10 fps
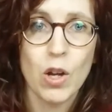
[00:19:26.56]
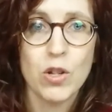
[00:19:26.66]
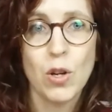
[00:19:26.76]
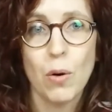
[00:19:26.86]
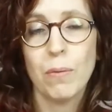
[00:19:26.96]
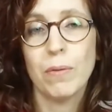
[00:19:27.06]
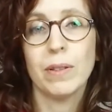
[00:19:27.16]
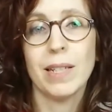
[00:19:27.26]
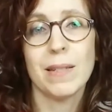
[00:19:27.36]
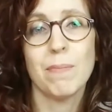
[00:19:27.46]
So
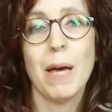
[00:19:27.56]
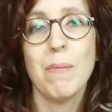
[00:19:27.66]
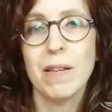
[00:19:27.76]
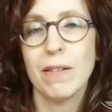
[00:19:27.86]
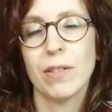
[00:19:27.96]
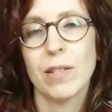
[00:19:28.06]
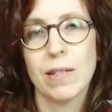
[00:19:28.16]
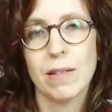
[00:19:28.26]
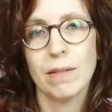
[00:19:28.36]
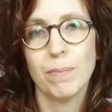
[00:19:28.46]
this may
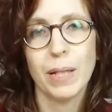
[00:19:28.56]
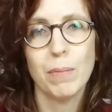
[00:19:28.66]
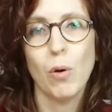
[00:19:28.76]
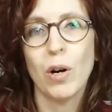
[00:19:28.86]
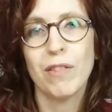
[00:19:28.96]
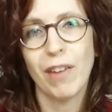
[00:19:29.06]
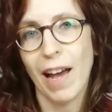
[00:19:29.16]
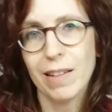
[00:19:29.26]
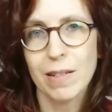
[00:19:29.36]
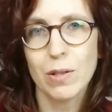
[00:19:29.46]
be more
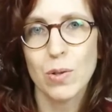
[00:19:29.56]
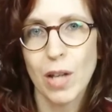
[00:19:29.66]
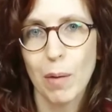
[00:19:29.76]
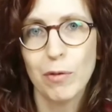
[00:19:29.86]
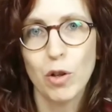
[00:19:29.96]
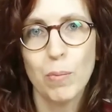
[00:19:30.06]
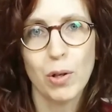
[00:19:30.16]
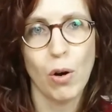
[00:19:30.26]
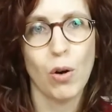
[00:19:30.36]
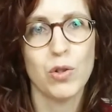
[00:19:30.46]
advanced to some of you
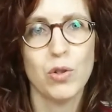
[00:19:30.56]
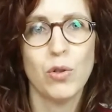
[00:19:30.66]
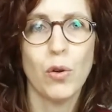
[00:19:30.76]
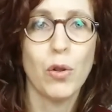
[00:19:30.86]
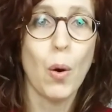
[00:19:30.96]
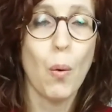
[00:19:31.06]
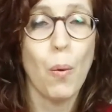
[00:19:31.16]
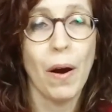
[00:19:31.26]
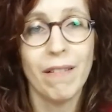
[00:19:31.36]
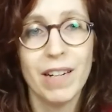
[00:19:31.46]
because you don't know
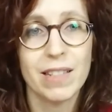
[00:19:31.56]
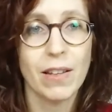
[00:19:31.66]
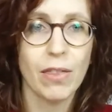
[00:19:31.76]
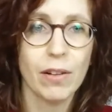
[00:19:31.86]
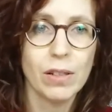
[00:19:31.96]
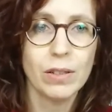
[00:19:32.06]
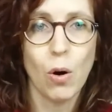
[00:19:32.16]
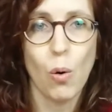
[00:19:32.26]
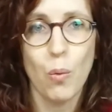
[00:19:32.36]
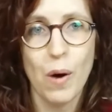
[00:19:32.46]
where is the 3rd
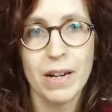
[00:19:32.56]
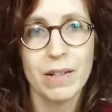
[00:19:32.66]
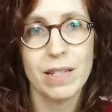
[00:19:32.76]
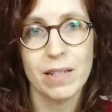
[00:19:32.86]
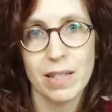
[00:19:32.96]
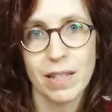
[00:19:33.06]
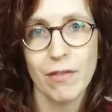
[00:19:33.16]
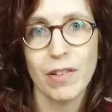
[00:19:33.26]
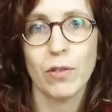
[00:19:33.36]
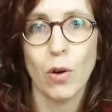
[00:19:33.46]
or where is the
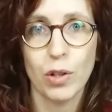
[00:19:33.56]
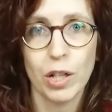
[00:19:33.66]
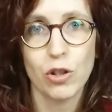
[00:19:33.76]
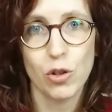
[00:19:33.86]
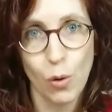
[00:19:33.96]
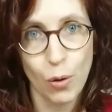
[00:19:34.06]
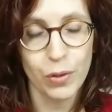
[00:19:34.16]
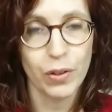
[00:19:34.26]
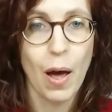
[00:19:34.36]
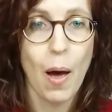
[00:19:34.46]
7th on each
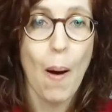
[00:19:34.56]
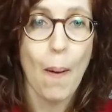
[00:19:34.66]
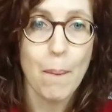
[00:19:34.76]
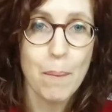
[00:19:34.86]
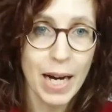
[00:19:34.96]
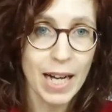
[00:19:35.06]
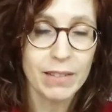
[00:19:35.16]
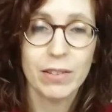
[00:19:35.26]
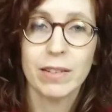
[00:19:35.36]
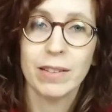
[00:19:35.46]
chord.
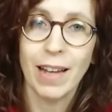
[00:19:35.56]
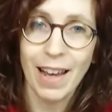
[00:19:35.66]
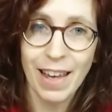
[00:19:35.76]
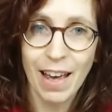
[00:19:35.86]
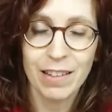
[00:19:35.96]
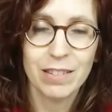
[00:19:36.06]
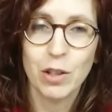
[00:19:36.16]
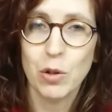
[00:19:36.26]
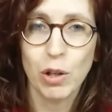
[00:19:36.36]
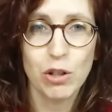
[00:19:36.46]
But again,
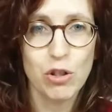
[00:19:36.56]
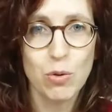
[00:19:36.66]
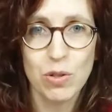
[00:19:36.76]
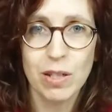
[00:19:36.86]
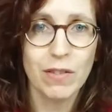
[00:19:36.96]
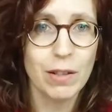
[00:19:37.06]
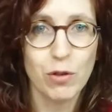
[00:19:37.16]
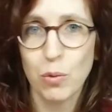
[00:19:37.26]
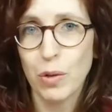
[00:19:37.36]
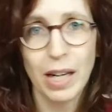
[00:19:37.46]
you can choose, even
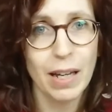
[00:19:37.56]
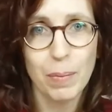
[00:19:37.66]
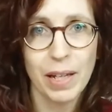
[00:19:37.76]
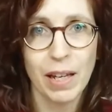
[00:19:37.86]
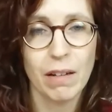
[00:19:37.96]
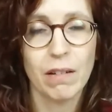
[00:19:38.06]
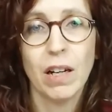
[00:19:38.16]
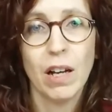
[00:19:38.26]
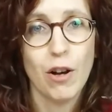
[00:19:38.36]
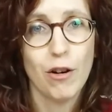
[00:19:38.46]
if you're really a beginner,
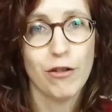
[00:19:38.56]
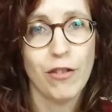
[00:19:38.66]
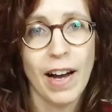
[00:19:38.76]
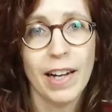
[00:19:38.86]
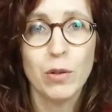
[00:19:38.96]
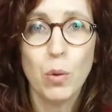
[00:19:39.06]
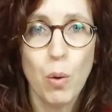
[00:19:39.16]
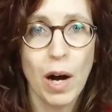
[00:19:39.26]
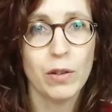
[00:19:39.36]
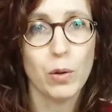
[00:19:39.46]
find
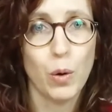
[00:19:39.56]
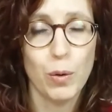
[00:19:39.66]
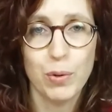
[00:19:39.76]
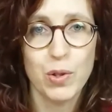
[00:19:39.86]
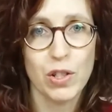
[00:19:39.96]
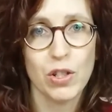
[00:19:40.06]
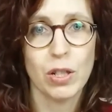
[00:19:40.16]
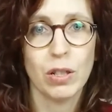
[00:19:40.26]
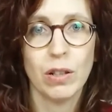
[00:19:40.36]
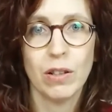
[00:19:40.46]
one chord
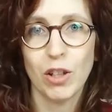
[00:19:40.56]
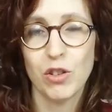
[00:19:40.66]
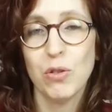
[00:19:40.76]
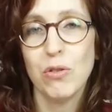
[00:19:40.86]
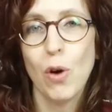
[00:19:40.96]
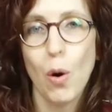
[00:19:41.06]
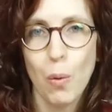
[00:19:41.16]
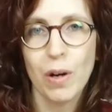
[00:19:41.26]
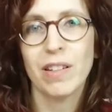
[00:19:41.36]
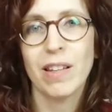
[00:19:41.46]
position that you know
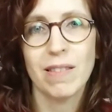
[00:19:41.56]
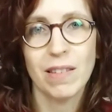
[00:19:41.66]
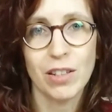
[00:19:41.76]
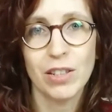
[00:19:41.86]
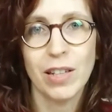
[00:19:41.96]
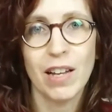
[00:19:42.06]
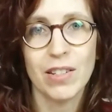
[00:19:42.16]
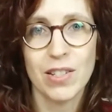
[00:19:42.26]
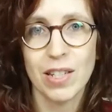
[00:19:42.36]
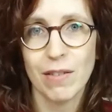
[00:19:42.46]
where the 3rd and
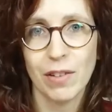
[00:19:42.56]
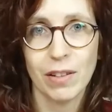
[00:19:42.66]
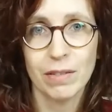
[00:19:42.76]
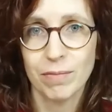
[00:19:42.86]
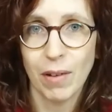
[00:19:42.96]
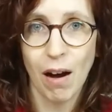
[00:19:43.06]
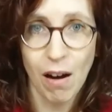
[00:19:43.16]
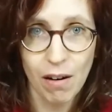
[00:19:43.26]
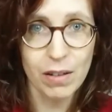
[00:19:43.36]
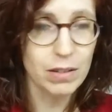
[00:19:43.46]
the 7th
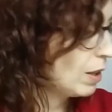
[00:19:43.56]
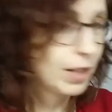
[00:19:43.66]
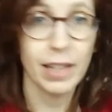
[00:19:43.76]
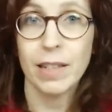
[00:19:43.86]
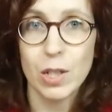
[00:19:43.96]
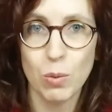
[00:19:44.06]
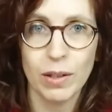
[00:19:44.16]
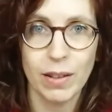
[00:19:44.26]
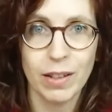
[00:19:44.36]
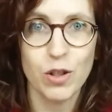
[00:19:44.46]
are, like this
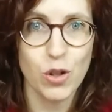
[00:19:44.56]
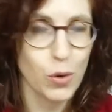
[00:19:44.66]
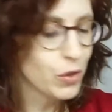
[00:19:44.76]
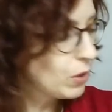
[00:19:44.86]
one that I showed